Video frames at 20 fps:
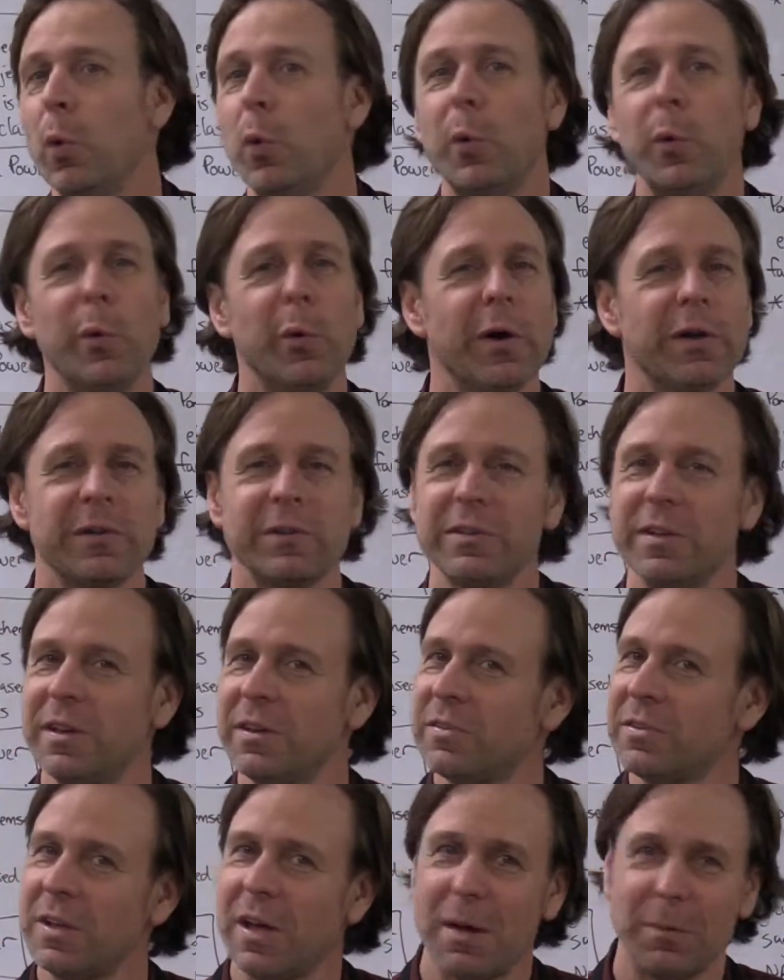What are the
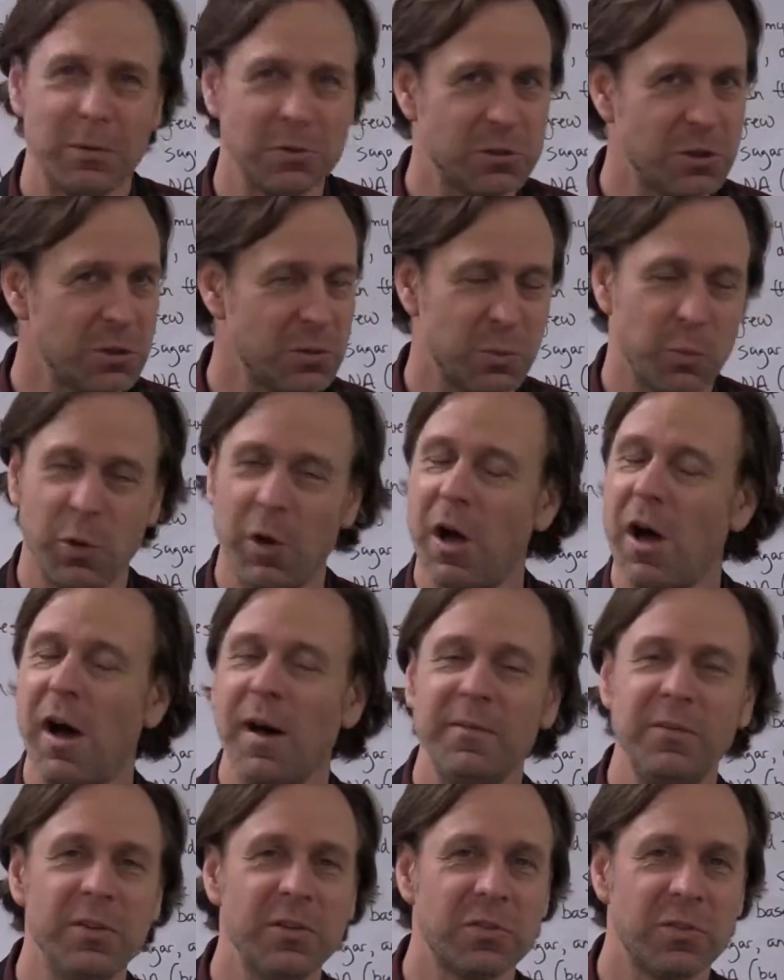established churches? Well,
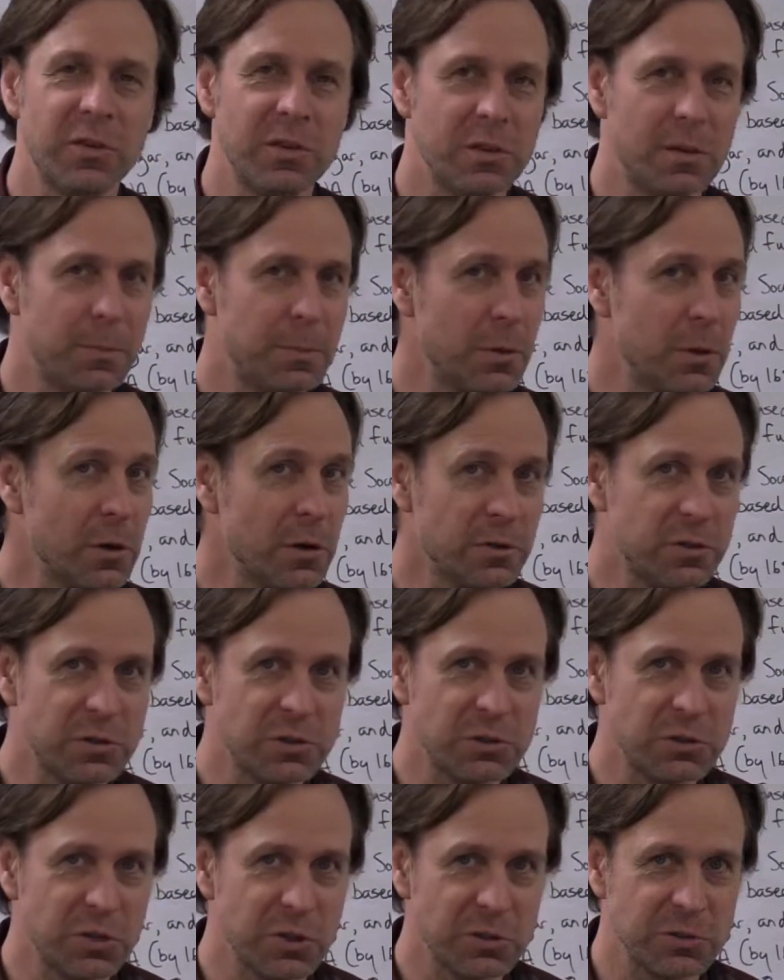obviously the
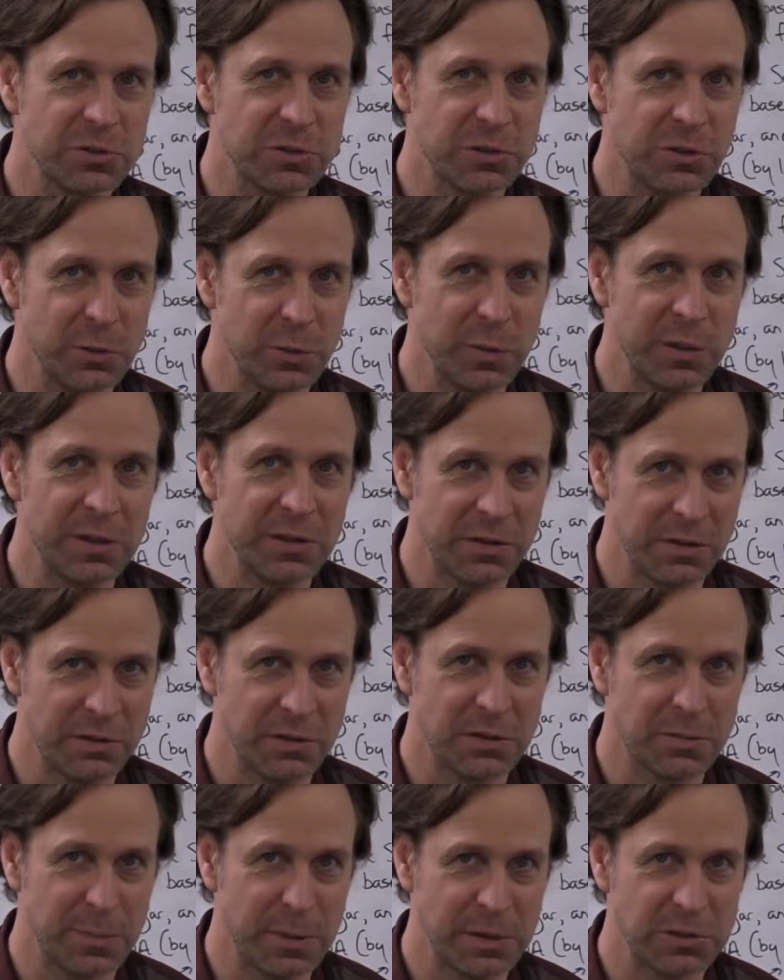Puritan church in New England
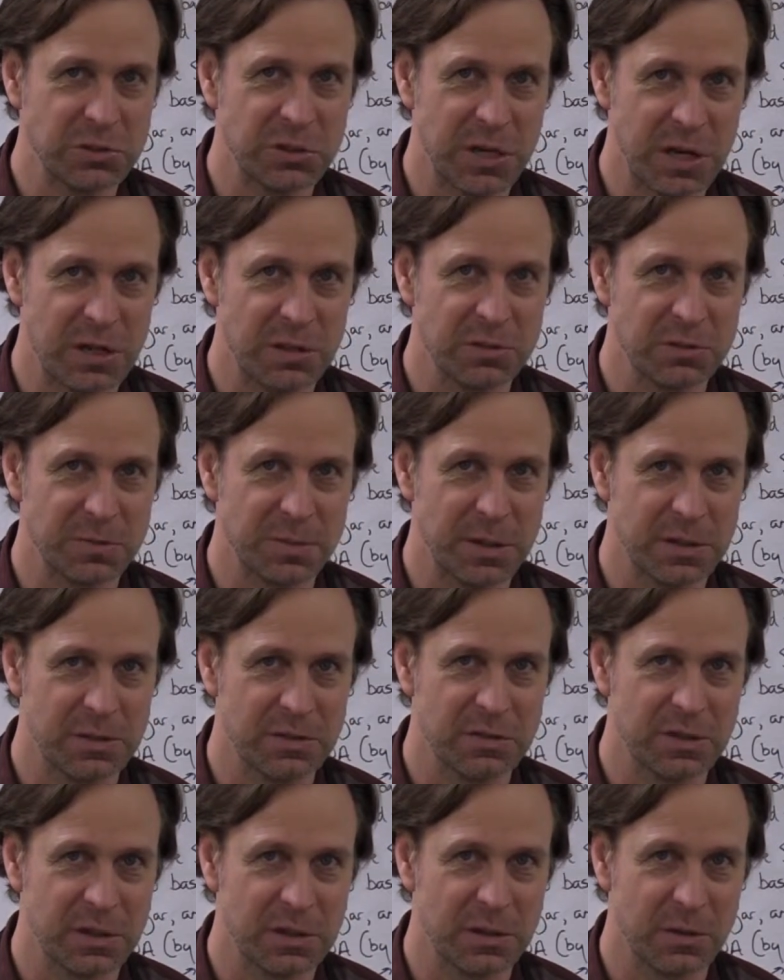is being challenged by the
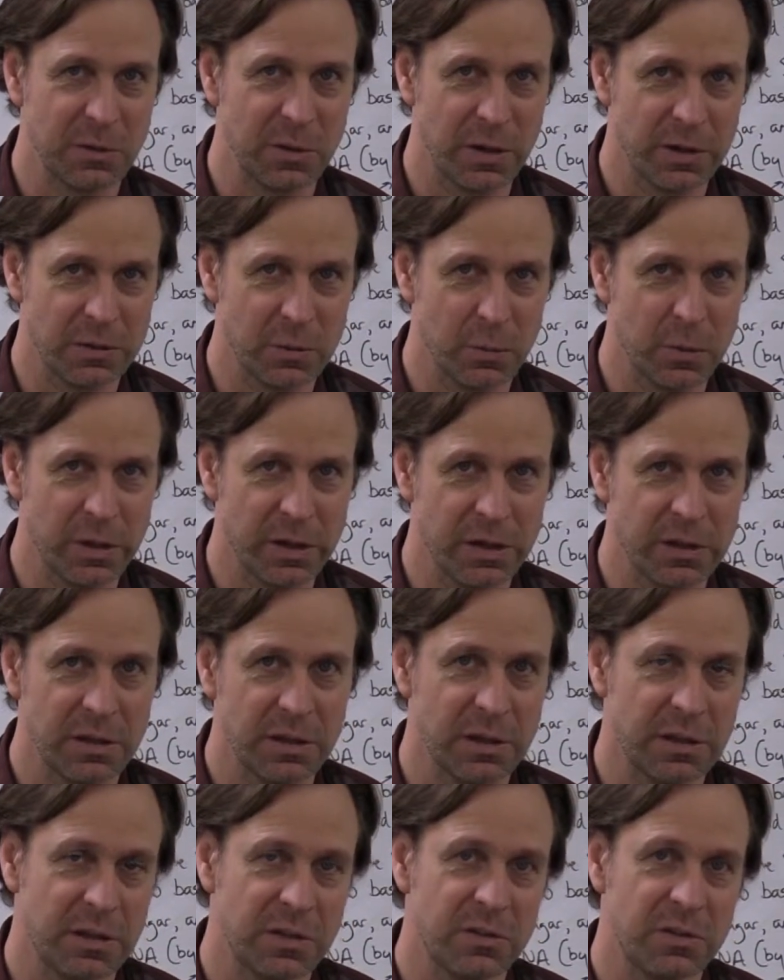Second Great
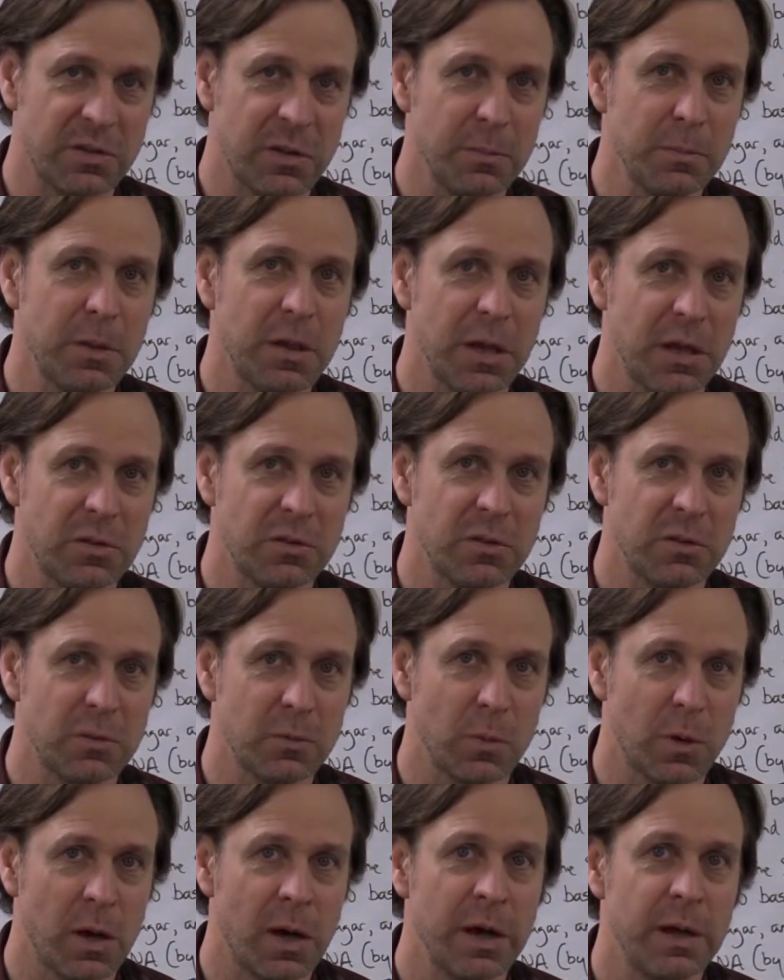Awakening, and in some cases,
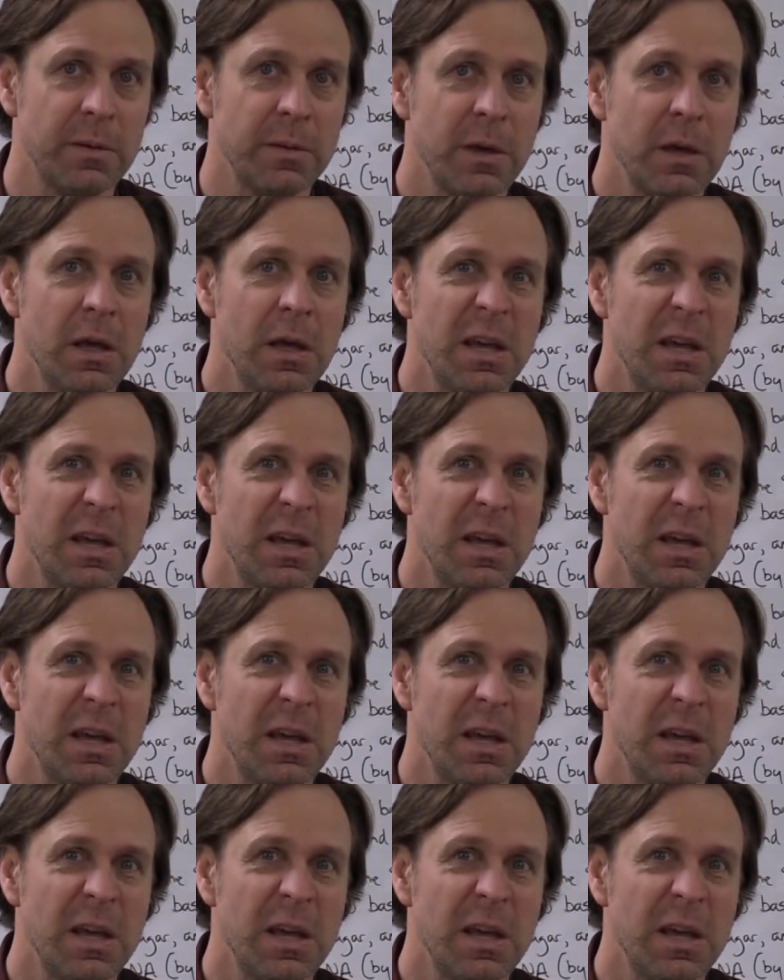right,